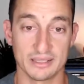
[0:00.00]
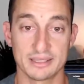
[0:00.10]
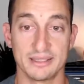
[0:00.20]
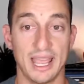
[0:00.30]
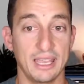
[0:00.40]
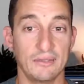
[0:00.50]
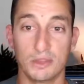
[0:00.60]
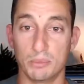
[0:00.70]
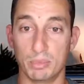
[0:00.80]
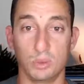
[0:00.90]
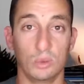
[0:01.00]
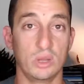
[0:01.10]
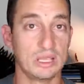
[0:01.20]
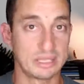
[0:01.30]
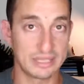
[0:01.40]
Stay for the bull,
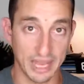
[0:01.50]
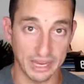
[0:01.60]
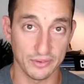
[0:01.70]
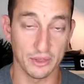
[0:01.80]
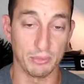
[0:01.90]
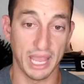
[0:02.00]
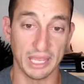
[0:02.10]
stay for the bear.